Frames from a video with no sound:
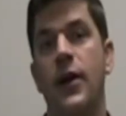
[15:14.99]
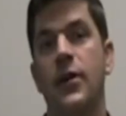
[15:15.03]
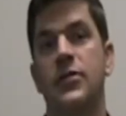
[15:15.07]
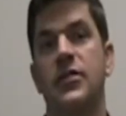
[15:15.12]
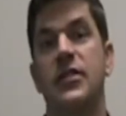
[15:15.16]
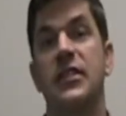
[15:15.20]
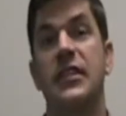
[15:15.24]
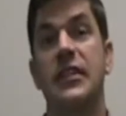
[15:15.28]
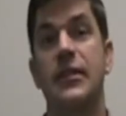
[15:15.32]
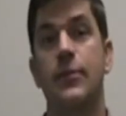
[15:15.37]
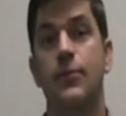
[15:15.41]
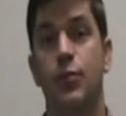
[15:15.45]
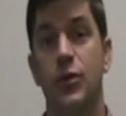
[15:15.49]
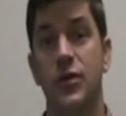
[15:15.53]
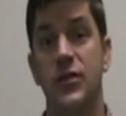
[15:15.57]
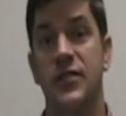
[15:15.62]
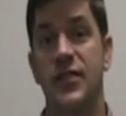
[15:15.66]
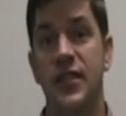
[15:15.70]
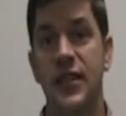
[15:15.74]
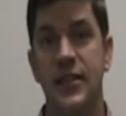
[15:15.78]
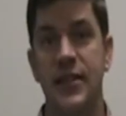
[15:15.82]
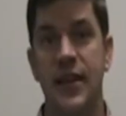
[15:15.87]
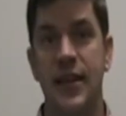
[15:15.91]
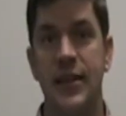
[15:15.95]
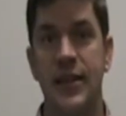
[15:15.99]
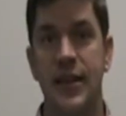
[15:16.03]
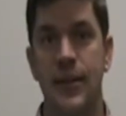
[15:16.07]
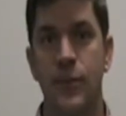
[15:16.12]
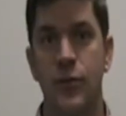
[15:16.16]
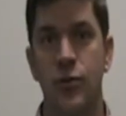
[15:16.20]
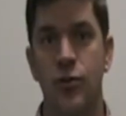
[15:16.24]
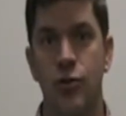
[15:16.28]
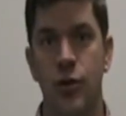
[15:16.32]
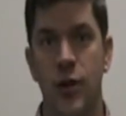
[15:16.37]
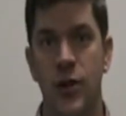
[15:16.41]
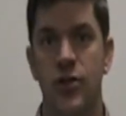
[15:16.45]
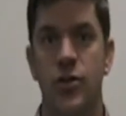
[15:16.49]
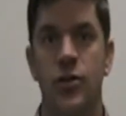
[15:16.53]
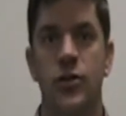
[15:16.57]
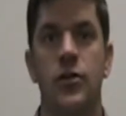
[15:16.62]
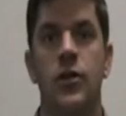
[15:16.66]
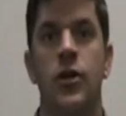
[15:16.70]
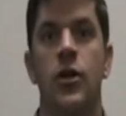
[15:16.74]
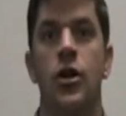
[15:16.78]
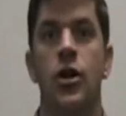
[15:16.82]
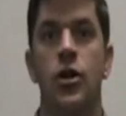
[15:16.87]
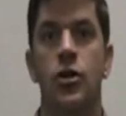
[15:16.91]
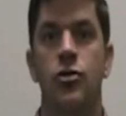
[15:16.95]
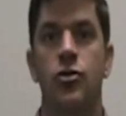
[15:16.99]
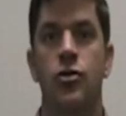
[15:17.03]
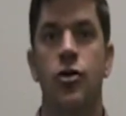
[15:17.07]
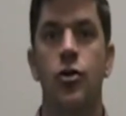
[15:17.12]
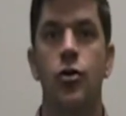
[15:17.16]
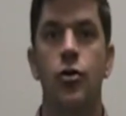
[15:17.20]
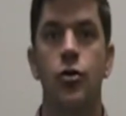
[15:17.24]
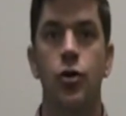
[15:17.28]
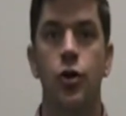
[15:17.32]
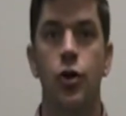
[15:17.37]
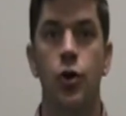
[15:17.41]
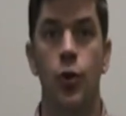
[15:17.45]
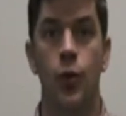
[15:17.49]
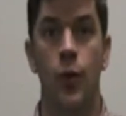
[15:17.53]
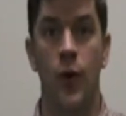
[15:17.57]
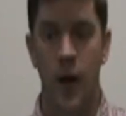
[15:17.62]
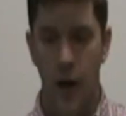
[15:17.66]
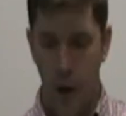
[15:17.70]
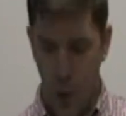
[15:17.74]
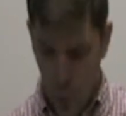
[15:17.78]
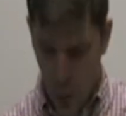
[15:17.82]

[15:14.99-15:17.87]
to present a demonstration to you.